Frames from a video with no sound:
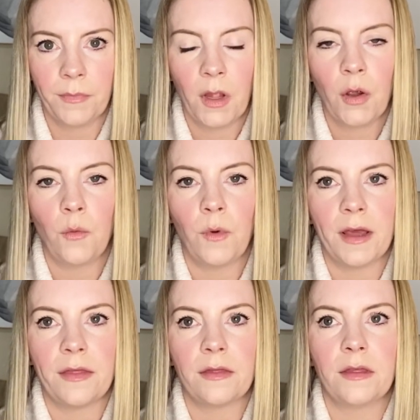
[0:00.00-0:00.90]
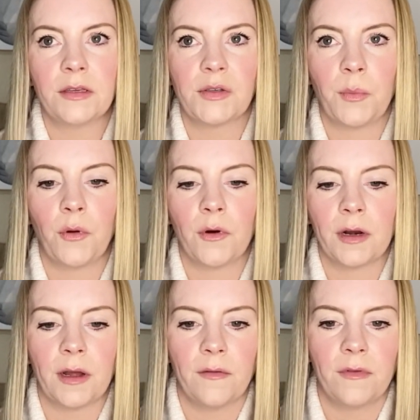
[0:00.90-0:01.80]
with the
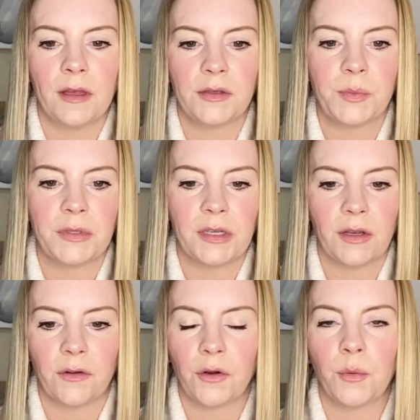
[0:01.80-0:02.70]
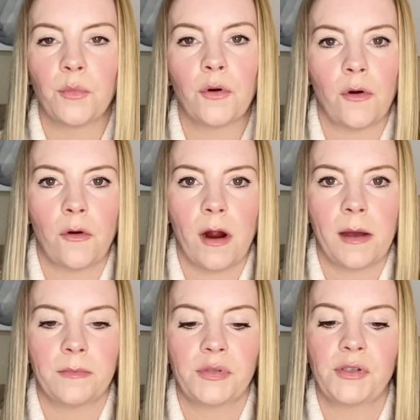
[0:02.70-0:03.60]
support of this particular
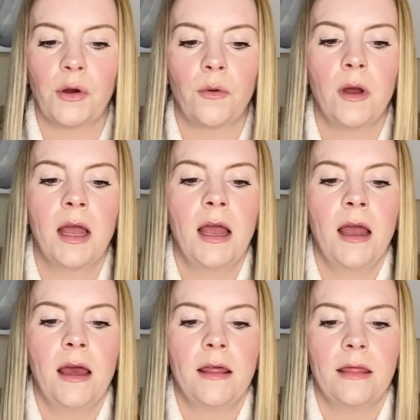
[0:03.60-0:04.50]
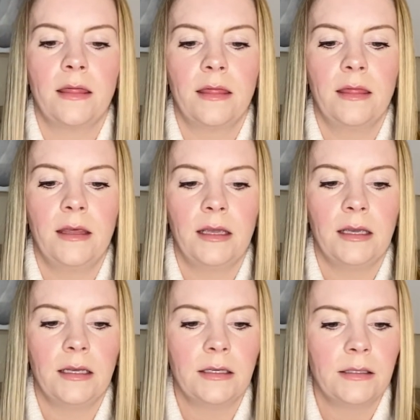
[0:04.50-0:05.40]
program. So
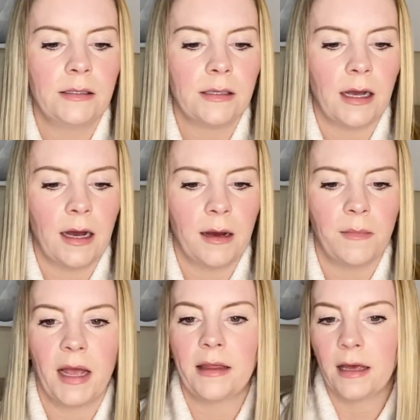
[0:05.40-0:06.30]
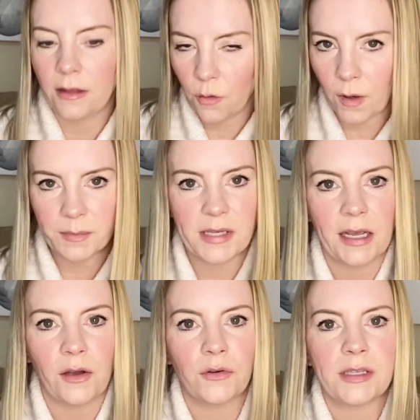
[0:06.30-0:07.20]
these, and then the
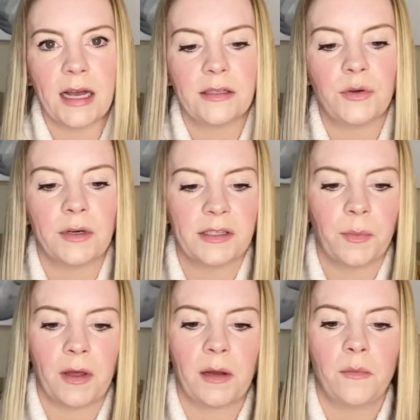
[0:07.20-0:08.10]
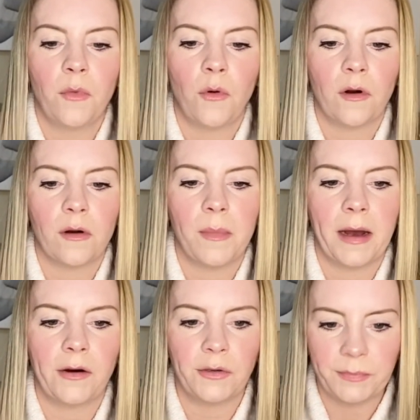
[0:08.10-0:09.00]
website goes on to explain more
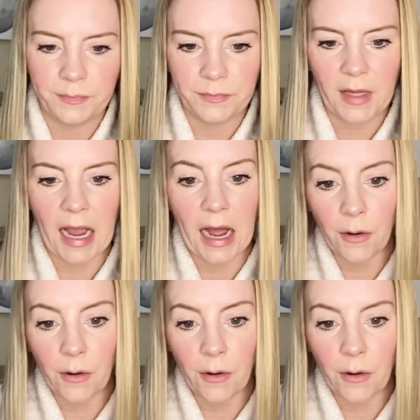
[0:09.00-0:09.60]
about how